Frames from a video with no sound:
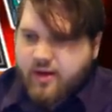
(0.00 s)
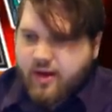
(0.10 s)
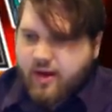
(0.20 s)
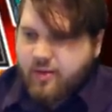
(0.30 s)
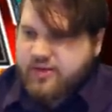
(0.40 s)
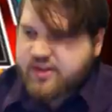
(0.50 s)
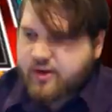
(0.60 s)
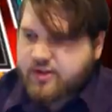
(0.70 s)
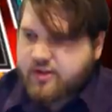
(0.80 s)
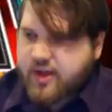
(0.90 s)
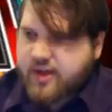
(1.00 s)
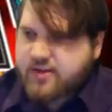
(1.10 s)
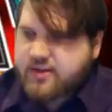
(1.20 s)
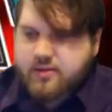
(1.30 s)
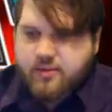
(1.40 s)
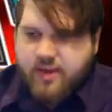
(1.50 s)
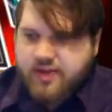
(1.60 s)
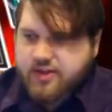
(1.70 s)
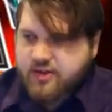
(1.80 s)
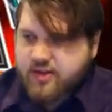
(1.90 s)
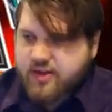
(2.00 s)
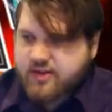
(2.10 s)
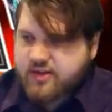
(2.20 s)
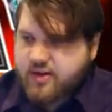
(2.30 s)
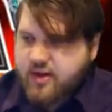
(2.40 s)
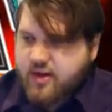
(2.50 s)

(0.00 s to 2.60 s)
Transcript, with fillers: So I'll do that, banishing this,